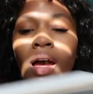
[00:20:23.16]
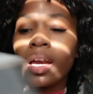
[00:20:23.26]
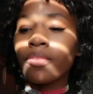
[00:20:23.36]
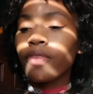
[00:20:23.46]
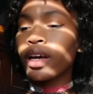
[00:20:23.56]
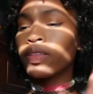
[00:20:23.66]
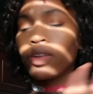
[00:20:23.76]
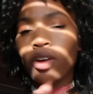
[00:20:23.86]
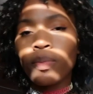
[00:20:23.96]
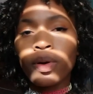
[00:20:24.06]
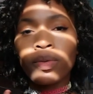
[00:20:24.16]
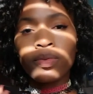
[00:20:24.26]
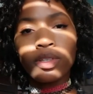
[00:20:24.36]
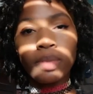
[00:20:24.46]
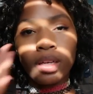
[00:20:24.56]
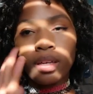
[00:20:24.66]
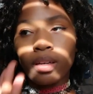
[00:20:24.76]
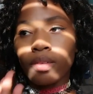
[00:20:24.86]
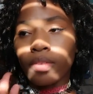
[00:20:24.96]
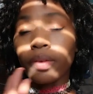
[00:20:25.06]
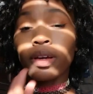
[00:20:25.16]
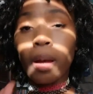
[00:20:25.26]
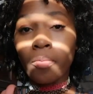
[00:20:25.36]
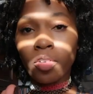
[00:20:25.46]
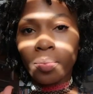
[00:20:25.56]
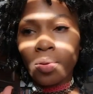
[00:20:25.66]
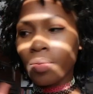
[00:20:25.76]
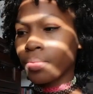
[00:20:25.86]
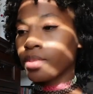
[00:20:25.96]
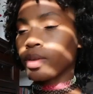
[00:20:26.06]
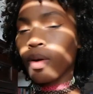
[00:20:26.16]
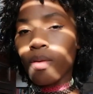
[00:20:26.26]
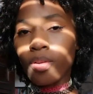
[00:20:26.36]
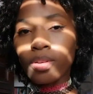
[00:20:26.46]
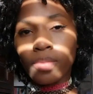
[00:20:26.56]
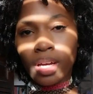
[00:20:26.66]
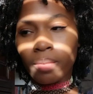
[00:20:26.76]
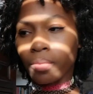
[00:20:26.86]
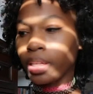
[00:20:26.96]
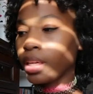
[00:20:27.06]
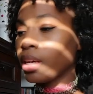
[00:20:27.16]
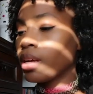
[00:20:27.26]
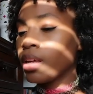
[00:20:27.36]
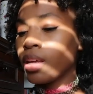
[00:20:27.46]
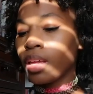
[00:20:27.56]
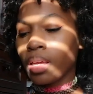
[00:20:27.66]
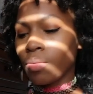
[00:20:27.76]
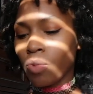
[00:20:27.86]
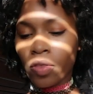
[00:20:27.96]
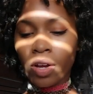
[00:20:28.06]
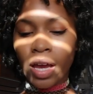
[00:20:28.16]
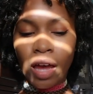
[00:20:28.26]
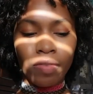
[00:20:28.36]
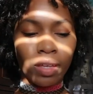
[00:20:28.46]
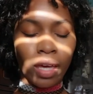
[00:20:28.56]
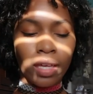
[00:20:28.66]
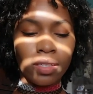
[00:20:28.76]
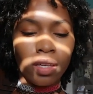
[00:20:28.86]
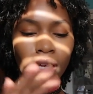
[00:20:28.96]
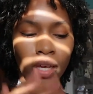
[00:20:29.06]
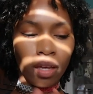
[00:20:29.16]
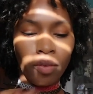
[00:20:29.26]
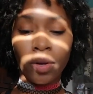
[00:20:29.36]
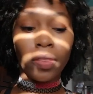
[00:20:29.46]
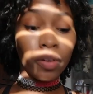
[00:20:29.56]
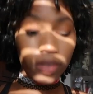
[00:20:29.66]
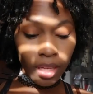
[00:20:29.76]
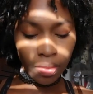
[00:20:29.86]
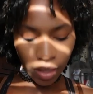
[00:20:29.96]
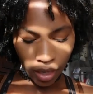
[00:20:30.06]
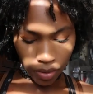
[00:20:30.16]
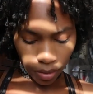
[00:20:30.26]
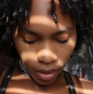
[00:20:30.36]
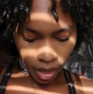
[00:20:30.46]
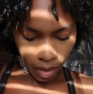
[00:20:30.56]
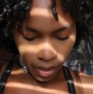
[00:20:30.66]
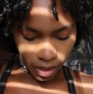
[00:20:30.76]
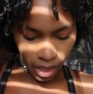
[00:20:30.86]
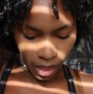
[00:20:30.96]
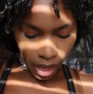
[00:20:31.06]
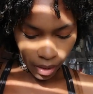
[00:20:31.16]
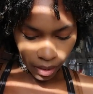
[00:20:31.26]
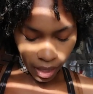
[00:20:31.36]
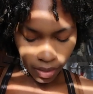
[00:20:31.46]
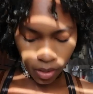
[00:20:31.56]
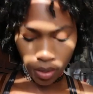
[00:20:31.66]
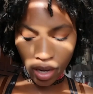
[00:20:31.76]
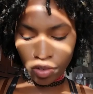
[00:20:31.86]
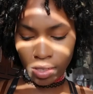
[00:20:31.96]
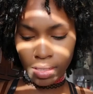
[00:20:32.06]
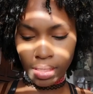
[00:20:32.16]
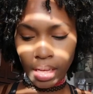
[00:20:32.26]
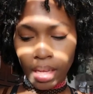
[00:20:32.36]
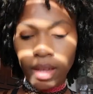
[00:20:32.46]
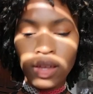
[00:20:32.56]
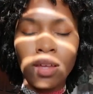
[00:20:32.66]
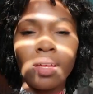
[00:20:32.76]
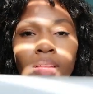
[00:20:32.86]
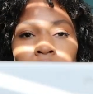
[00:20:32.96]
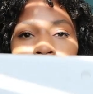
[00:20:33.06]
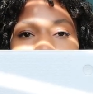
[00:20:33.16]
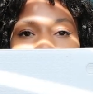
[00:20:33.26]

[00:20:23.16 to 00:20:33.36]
I find the Kobo to be very comfortable to hold when I'm reading, whether I have the case, whether it's in the case or not. I'm going to take it out of the case so you can actually see the